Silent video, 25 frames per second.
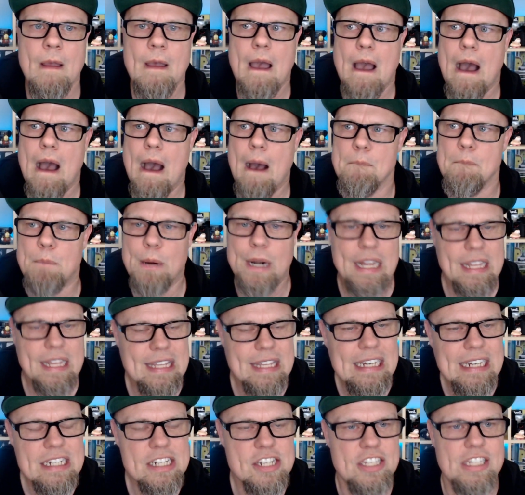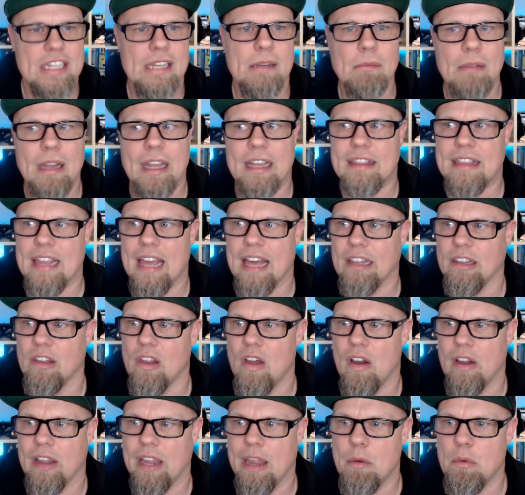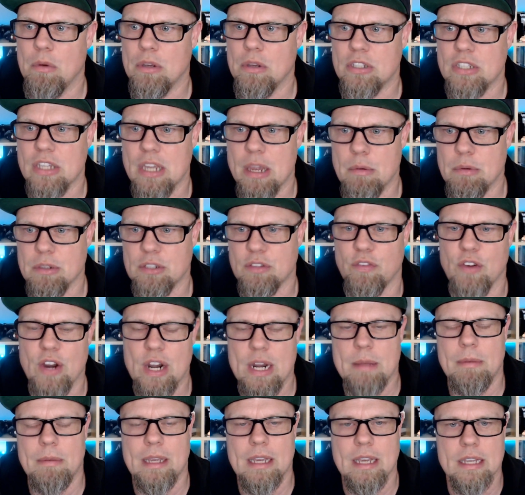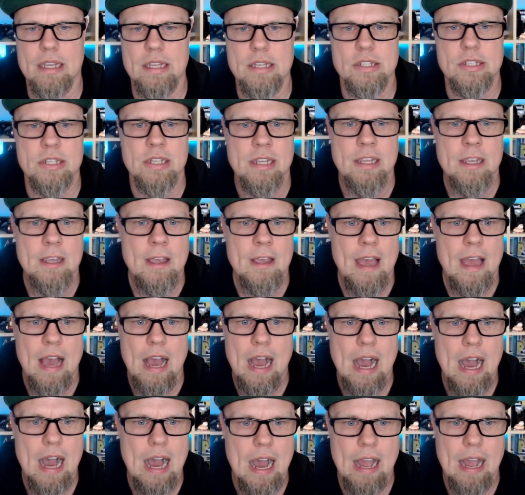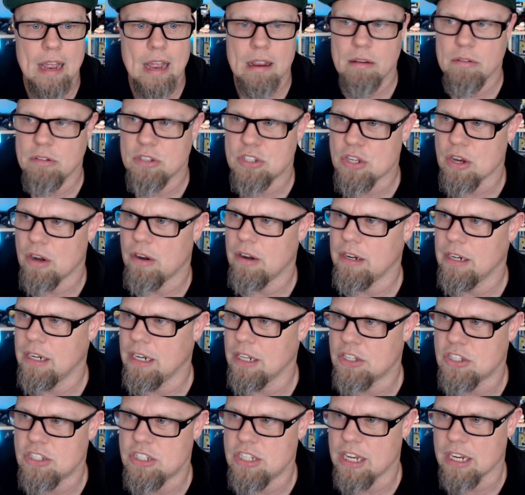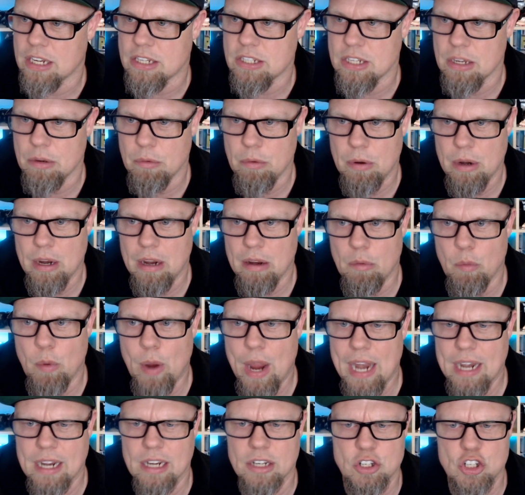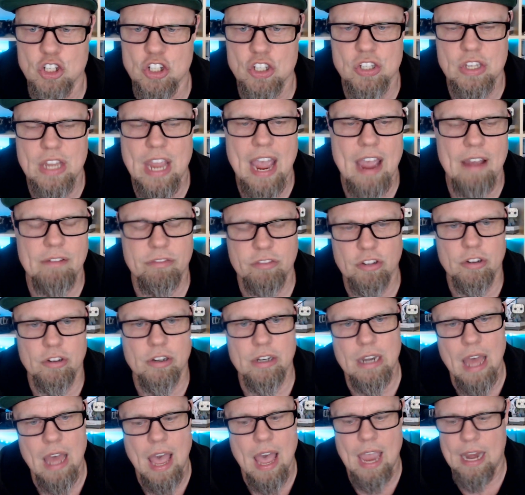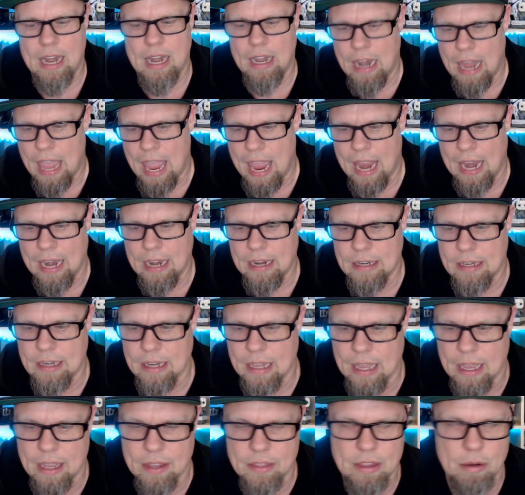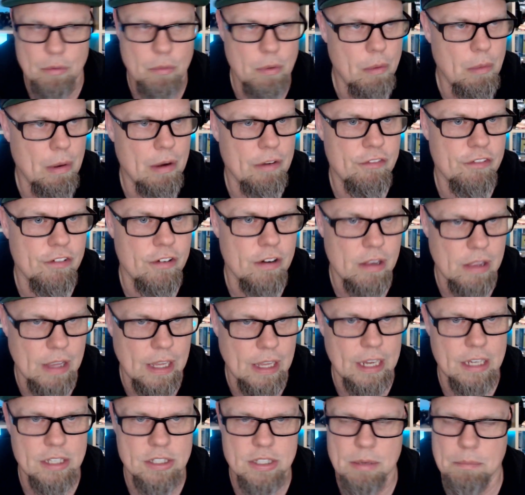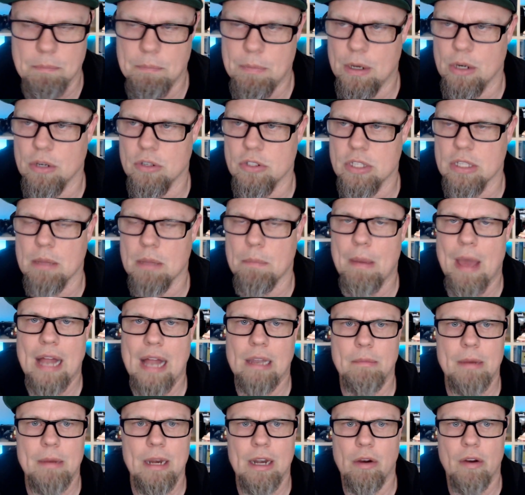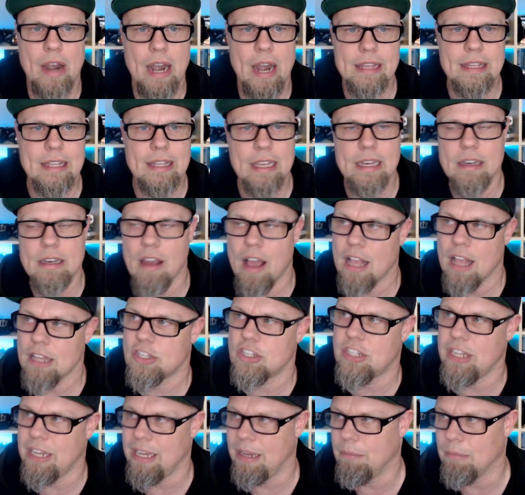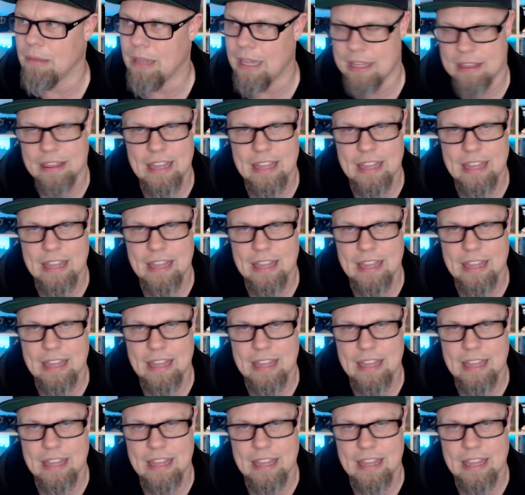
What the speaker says: but it didn't seem like that long. It was funny because we started at 6 and we ended just after 9, and then we went for, like I said, beers at the Palomino, and it did not seem like